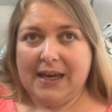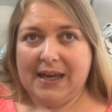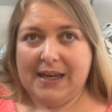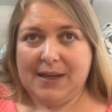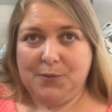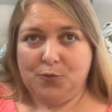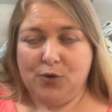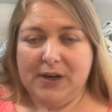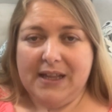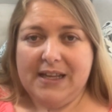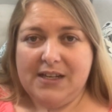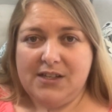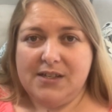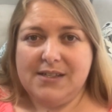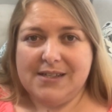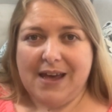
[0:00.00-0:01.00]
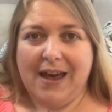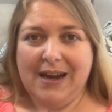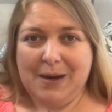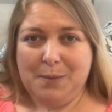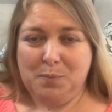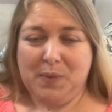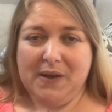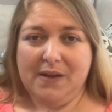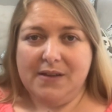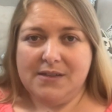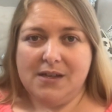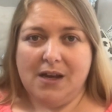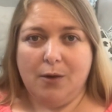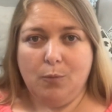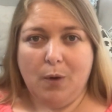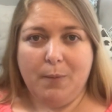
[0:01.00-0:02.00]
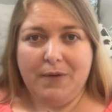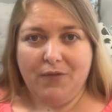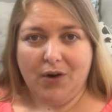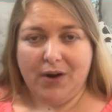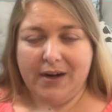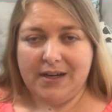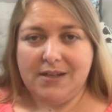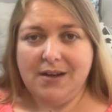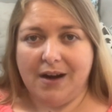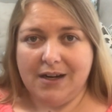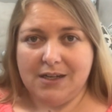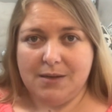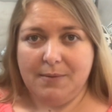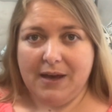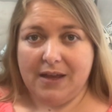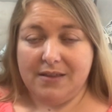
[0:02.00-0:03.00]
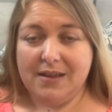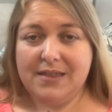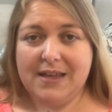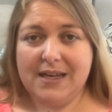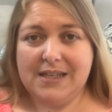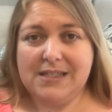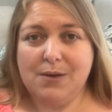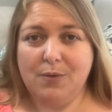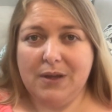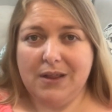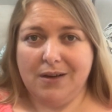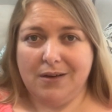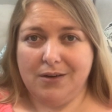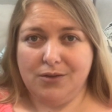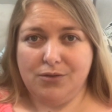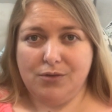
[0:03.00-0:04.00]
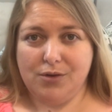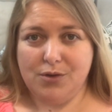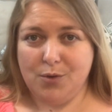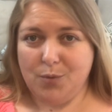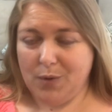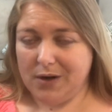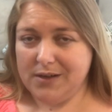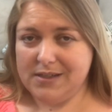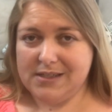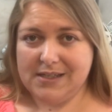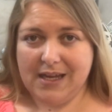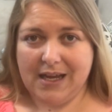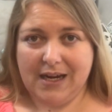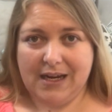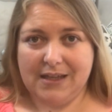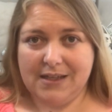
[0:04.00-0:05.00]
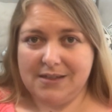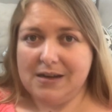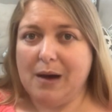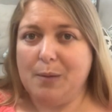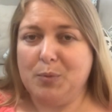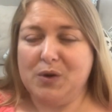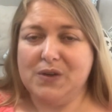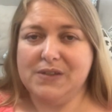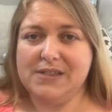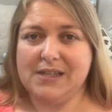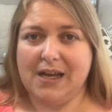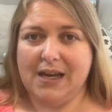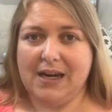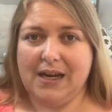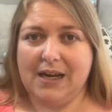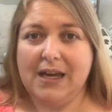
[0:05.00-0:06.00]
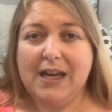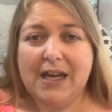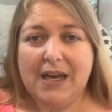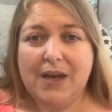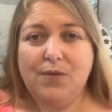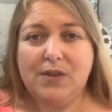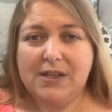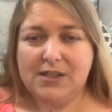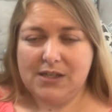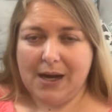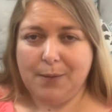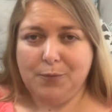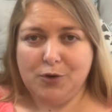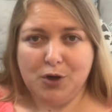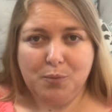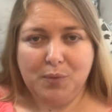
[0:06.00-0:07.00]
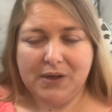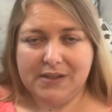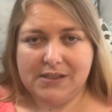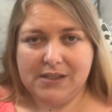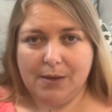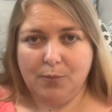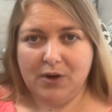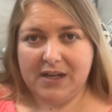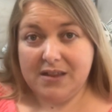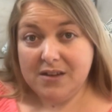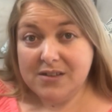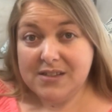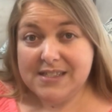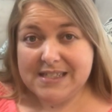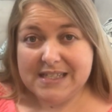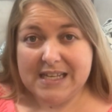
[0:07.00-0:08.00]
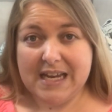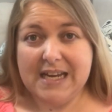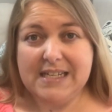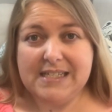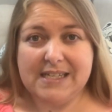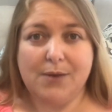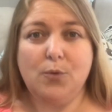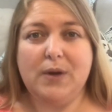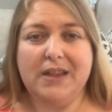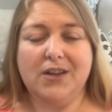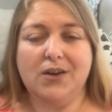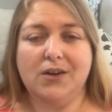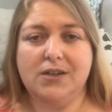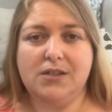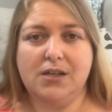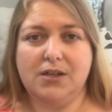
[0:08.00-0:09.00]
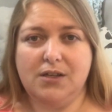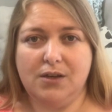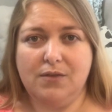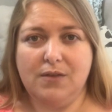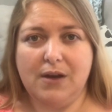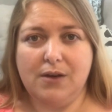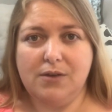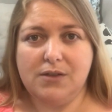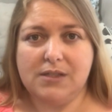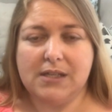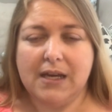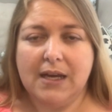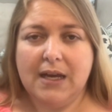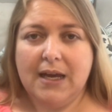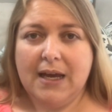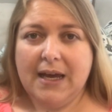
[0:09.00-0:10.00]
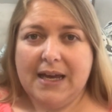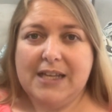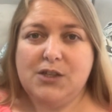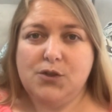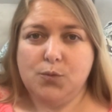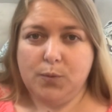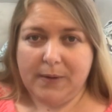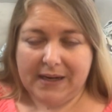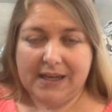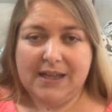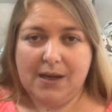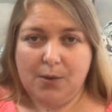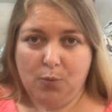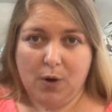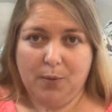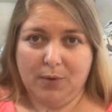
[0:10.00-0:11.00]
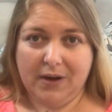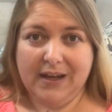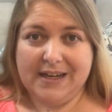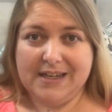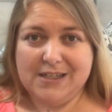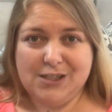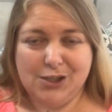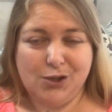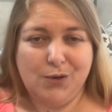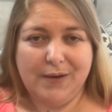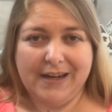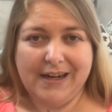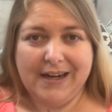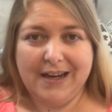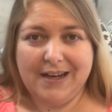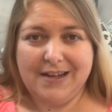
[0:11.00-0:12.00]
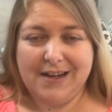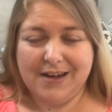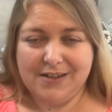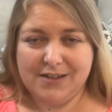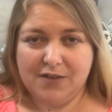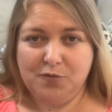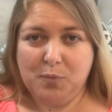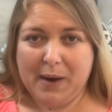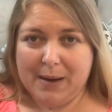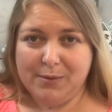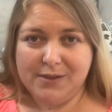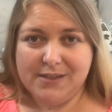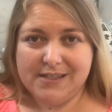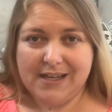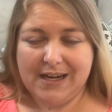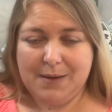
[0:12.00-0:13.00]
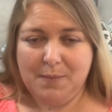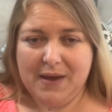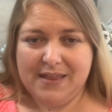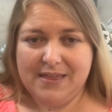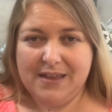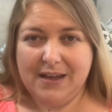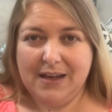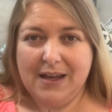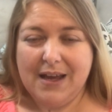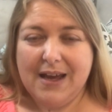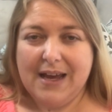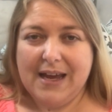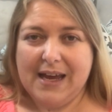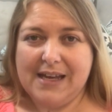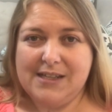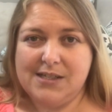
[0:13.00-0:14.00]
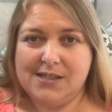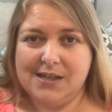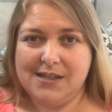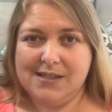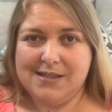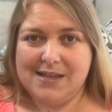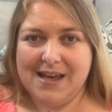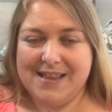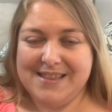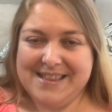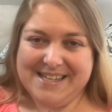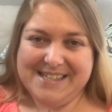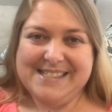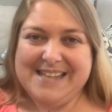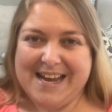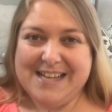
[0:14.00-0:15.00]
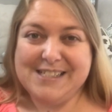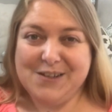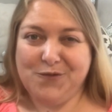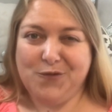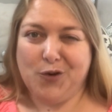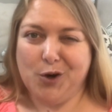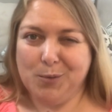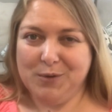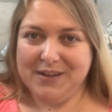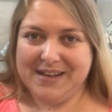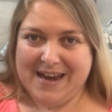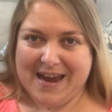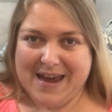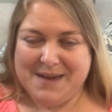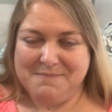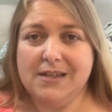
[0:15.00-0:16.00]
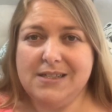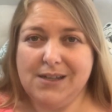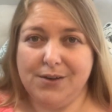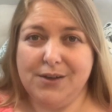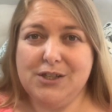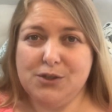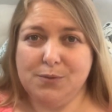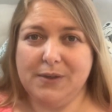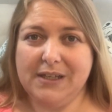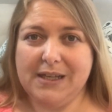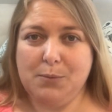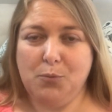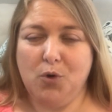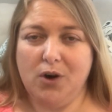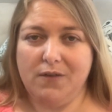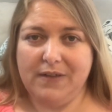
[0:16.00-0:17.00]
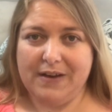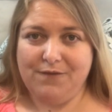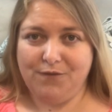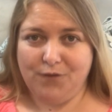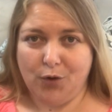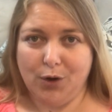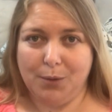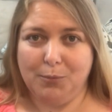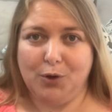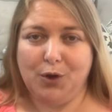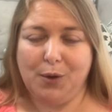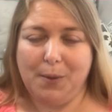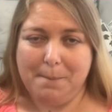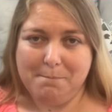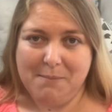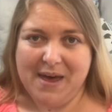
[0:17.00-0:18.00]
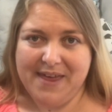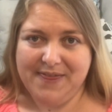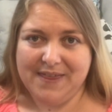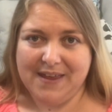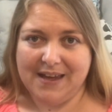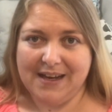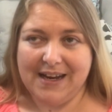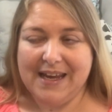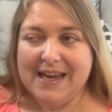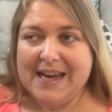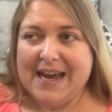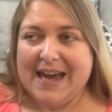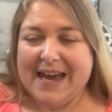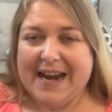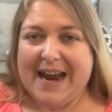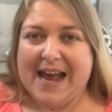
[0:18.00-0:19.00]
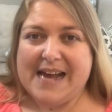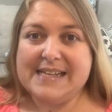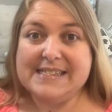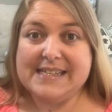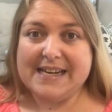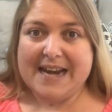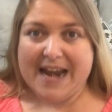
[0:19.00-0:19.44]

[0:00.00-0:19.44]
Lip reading: it really just kind of builds on what we've already talked about. The things that we learned through the word study, the topical study, even the chapter and book summary, those things that we learned to do those, it's really what we're going to do in an inductive Bible study method. It's just that this has a formal name. So it's really more of a formal method and it has a